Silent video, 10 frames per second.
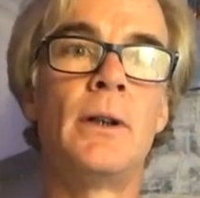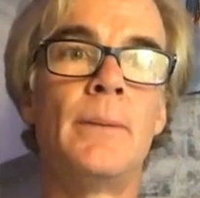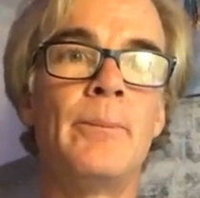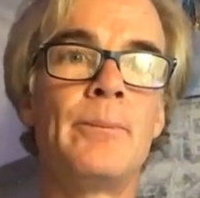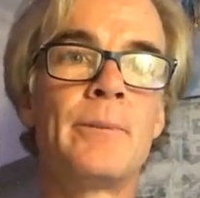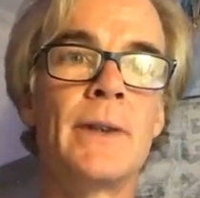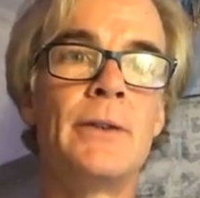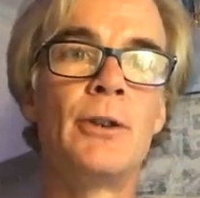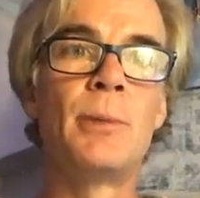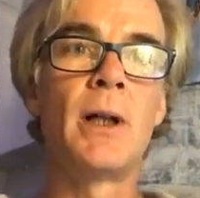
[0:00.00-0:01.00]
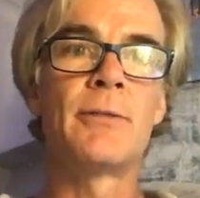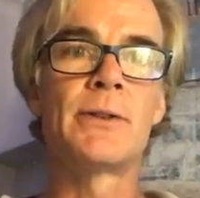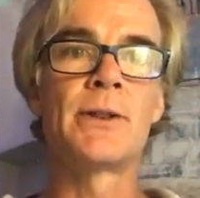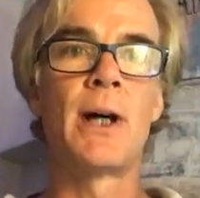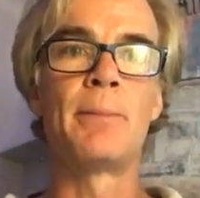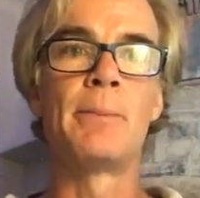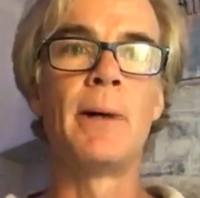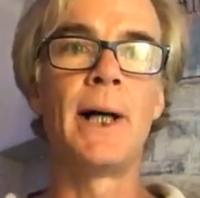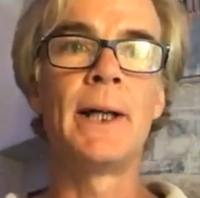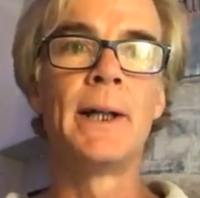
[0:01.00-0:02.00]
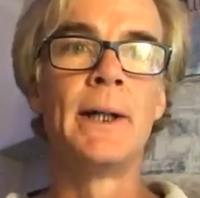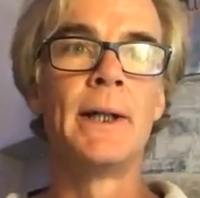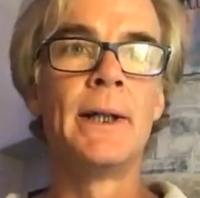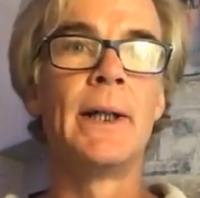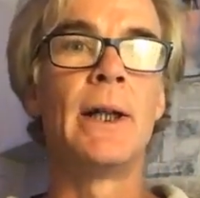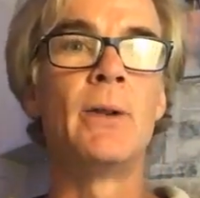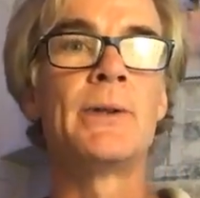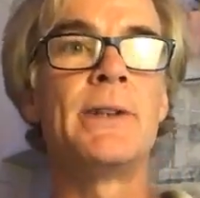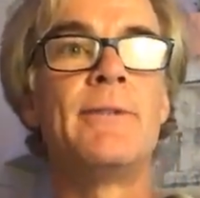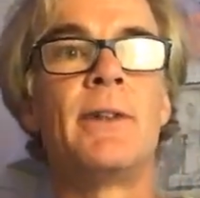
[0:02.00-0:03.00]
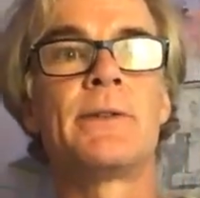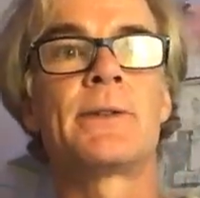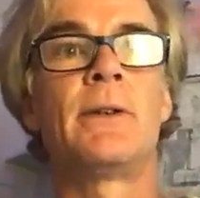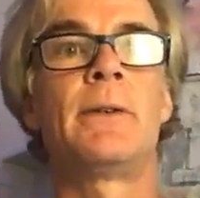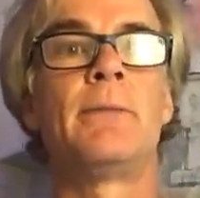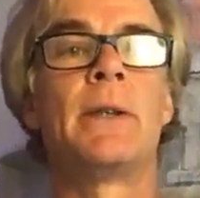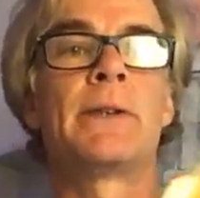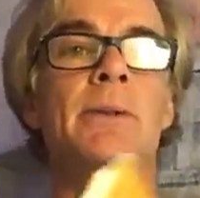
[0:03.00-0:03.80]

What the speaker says: Dilbar, for stopping by. Et aussi Vincent,